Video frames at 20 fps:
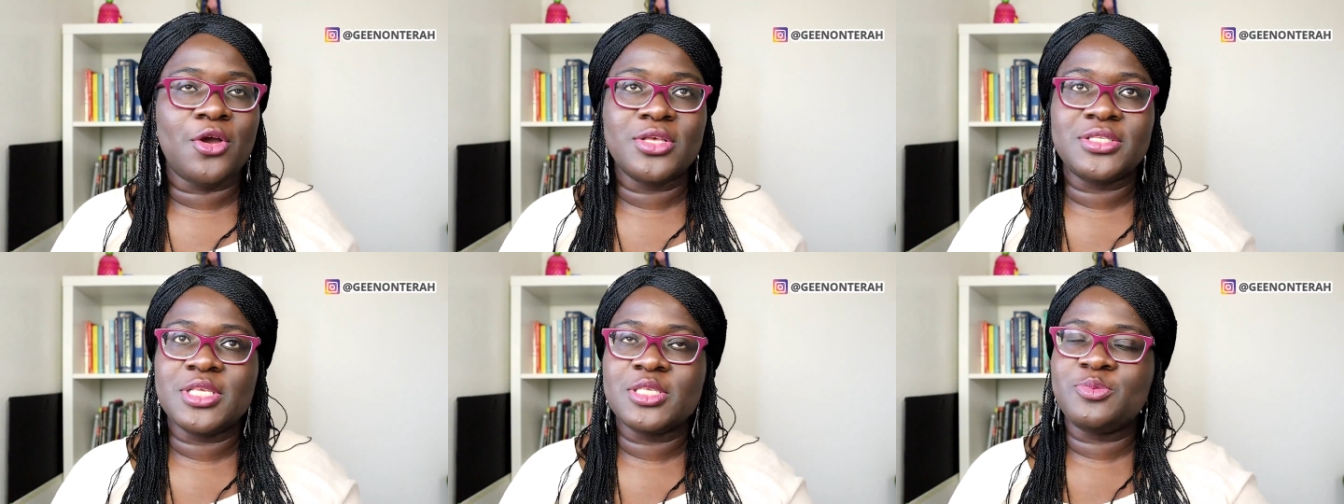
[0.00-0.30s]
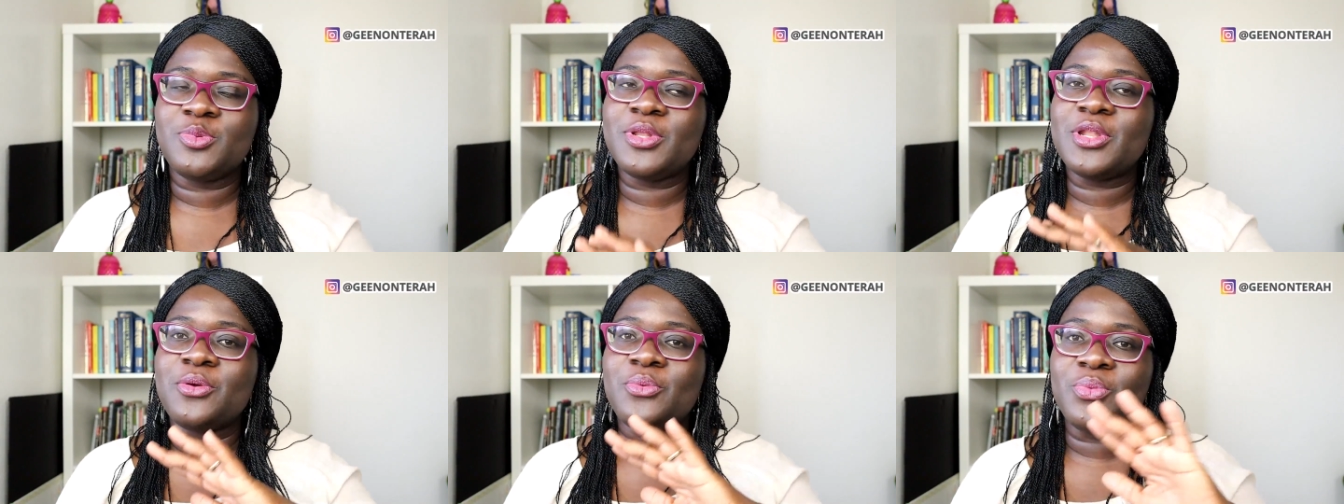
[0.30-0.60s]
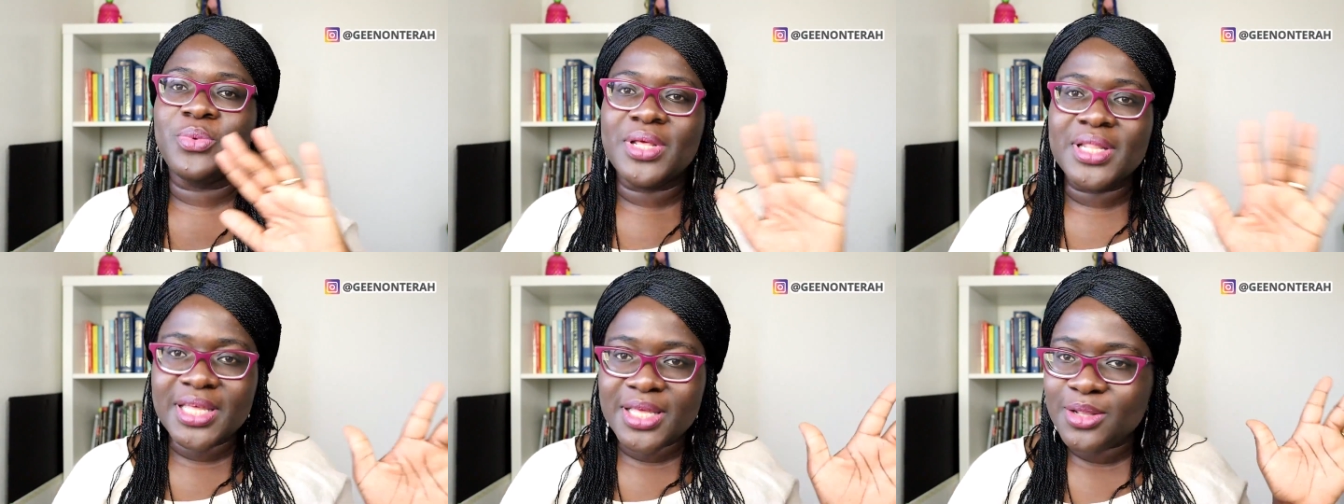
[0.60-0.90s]
because it's been
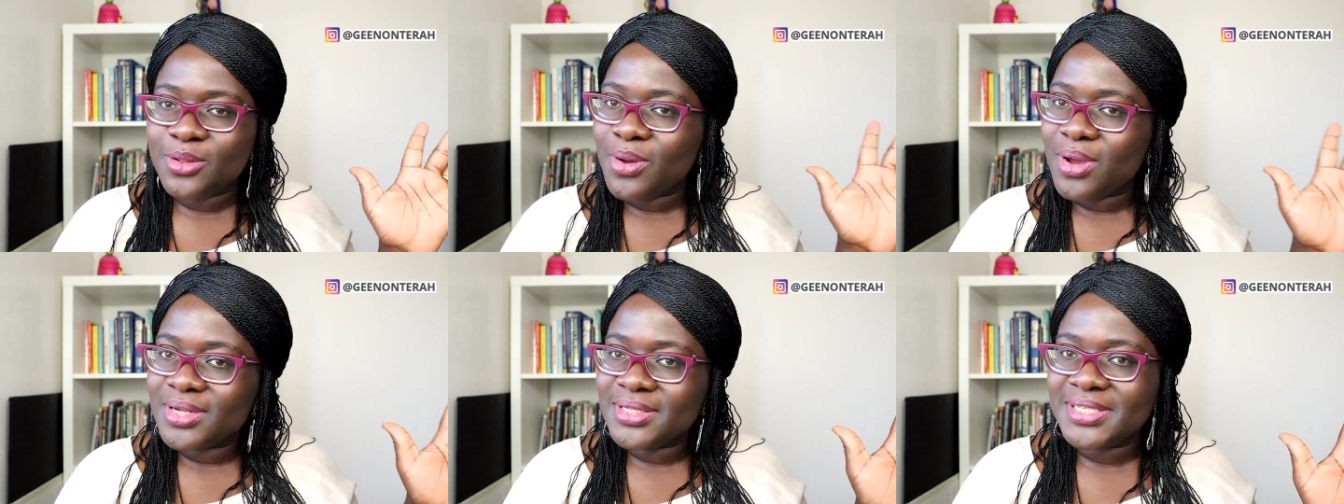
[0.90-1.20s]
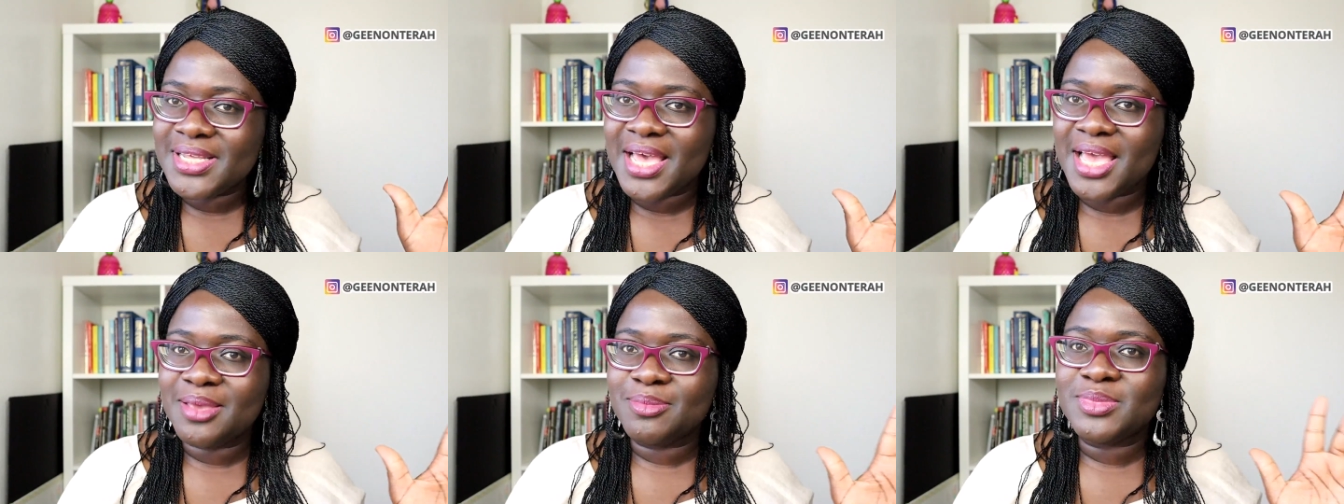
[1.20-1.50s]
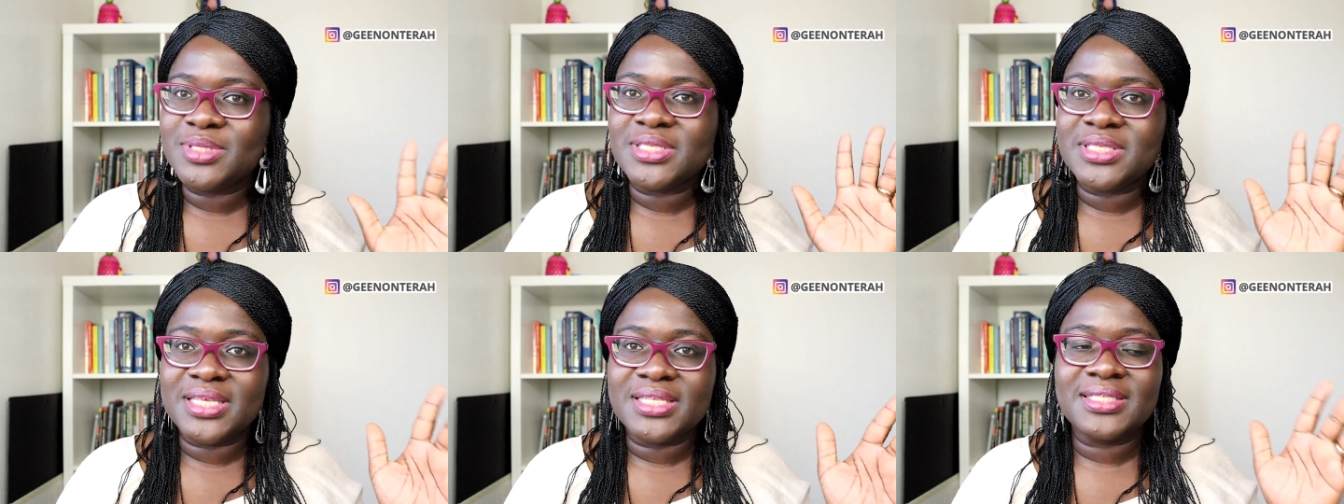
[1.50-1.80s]
a really long
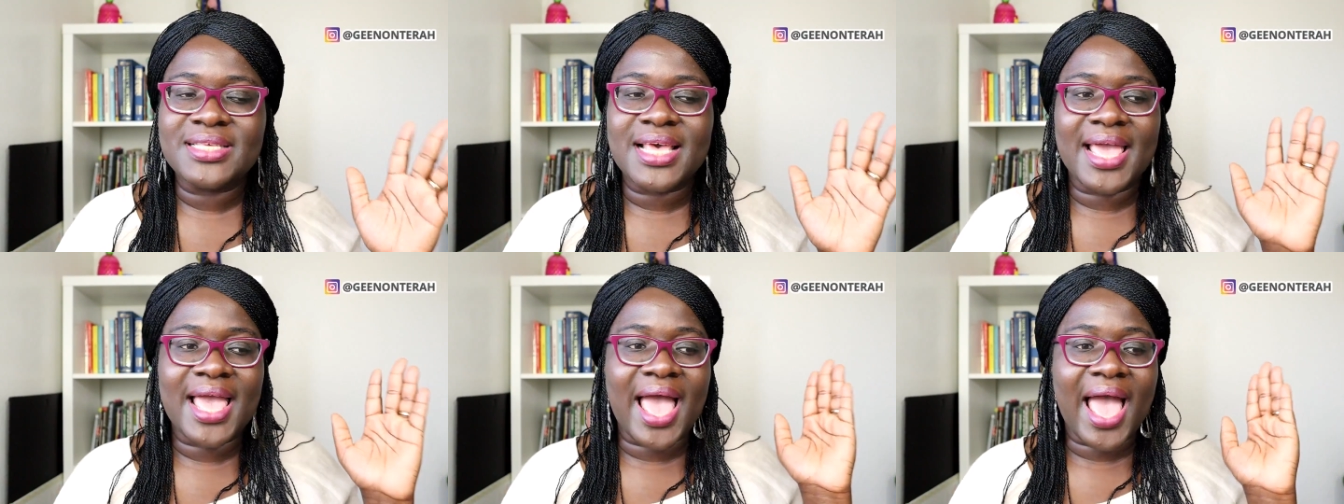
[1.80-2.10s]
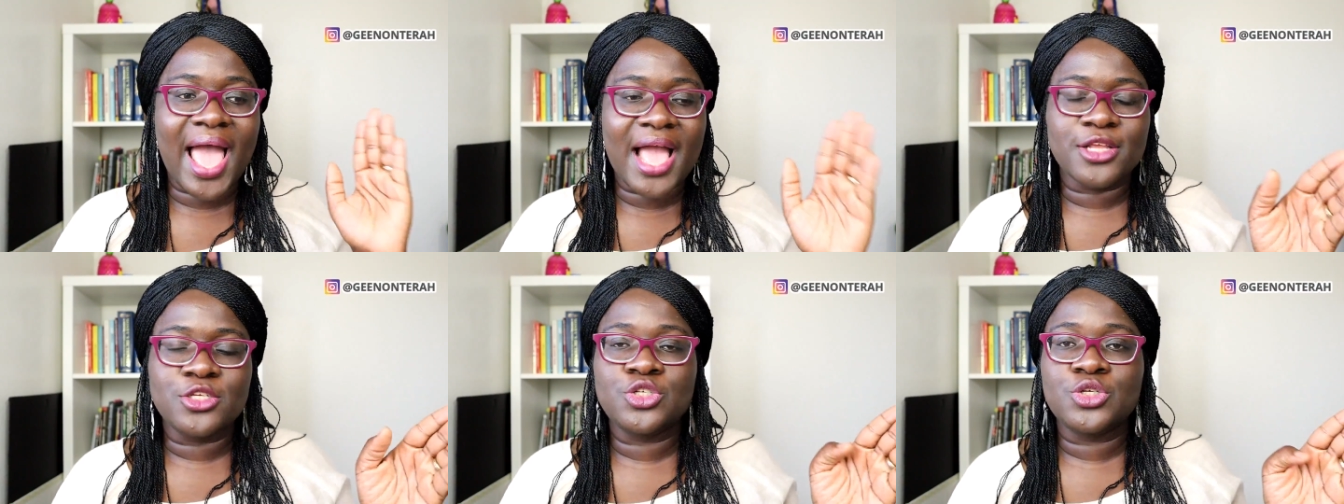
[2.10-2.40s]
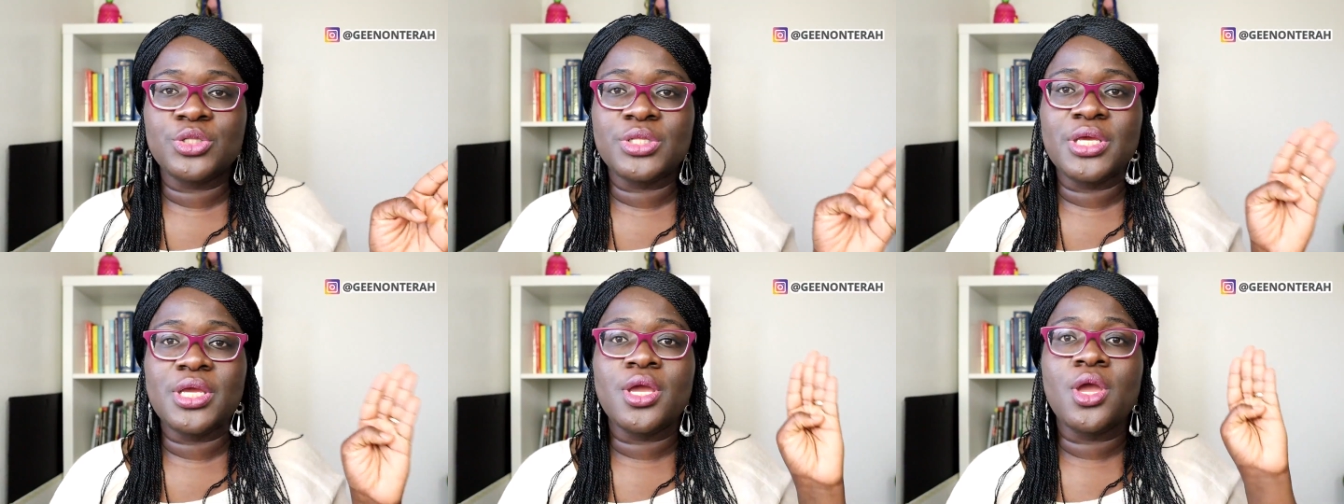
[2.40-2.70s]
time since I
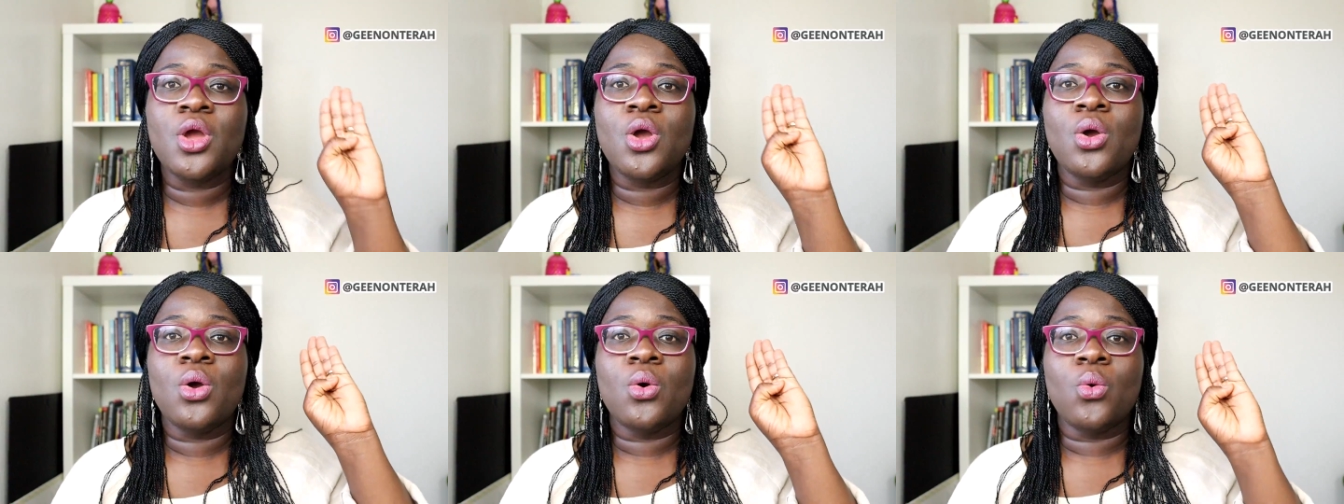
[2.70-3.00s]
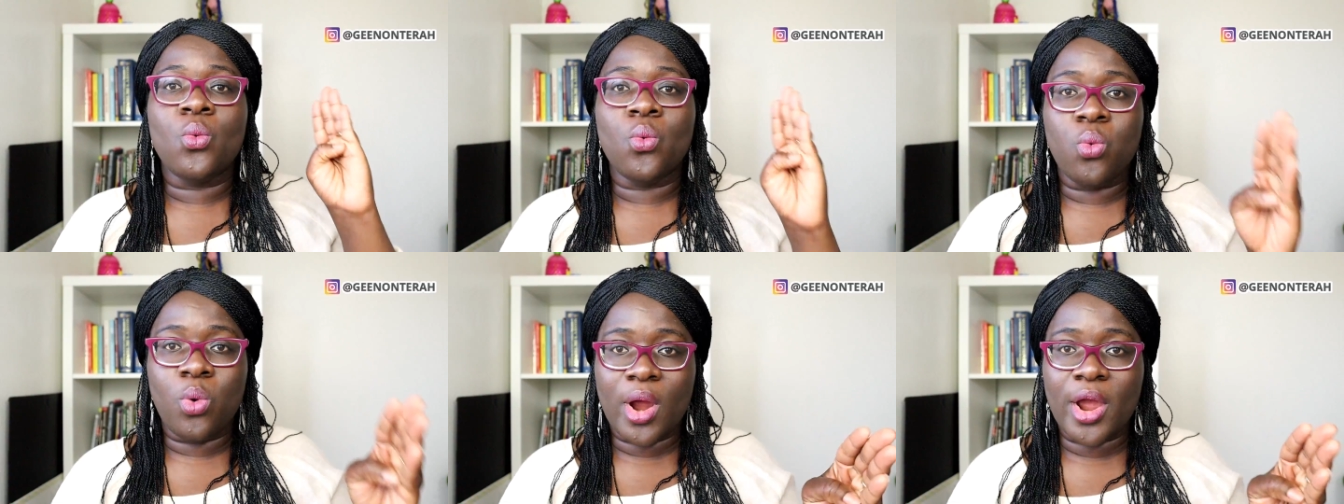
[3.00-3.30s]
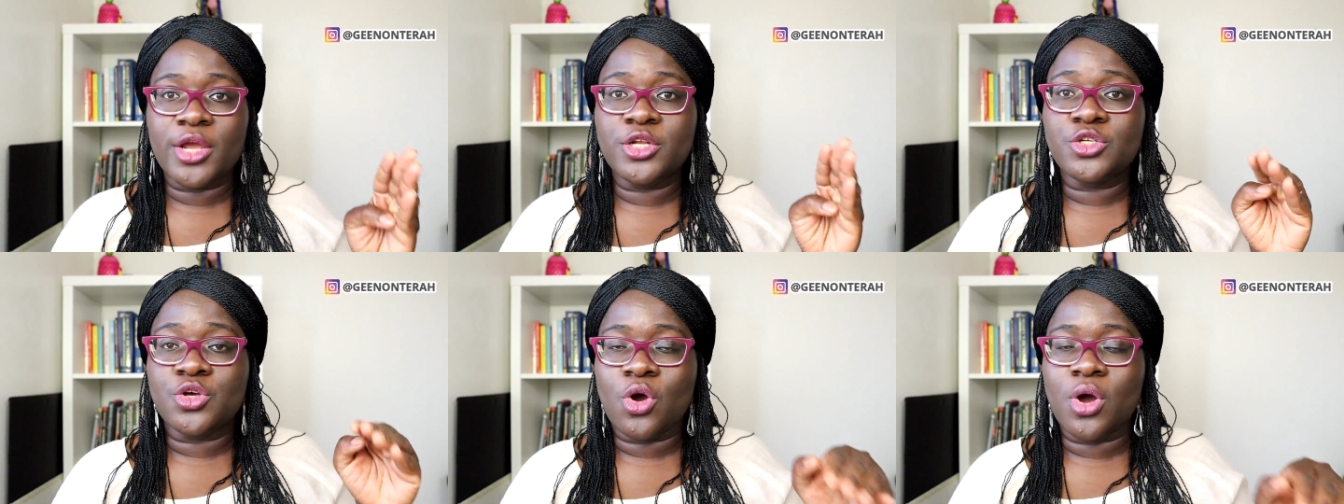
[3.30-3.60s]
actually
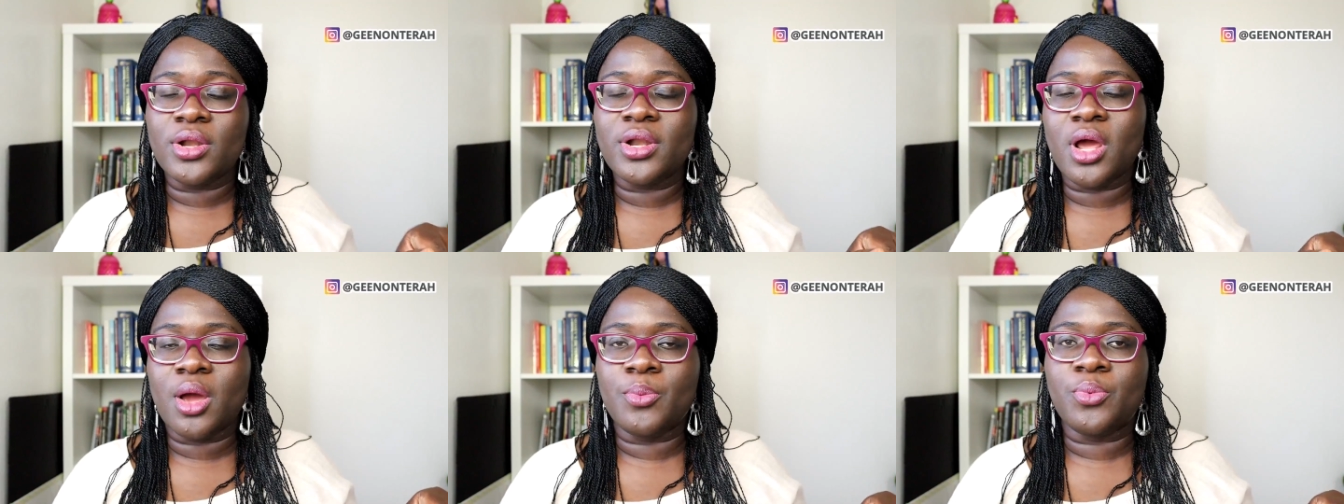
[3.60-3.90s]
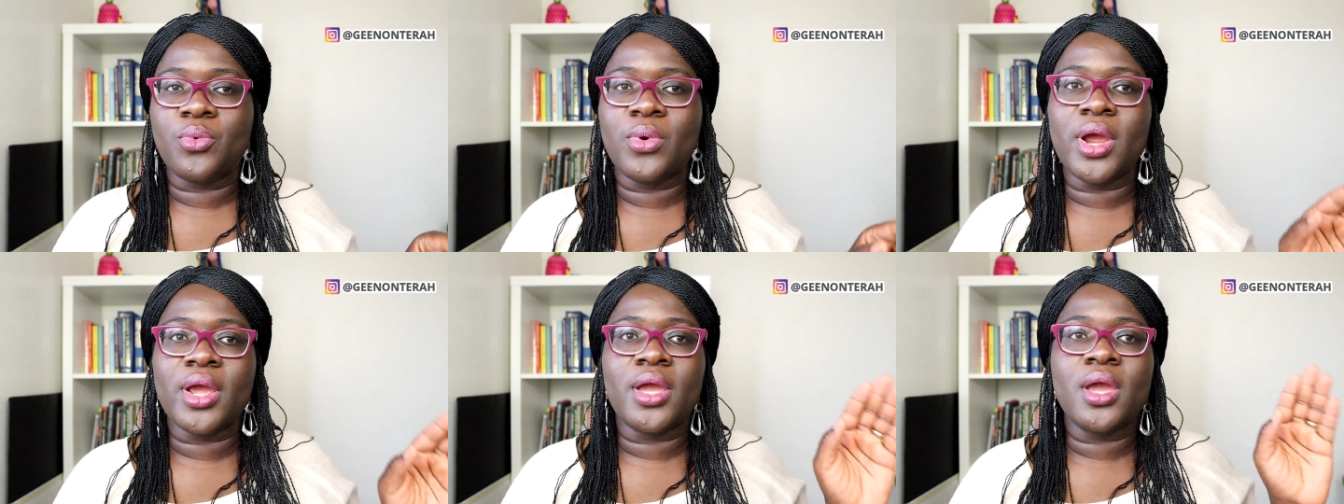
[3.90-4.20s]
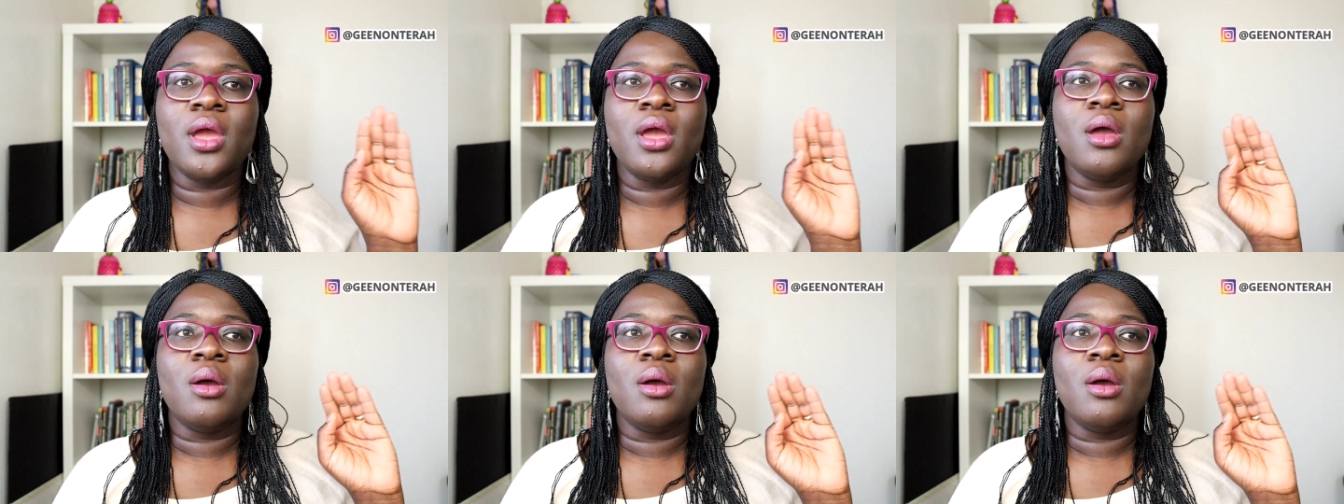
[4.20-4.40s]
worked on Upwork.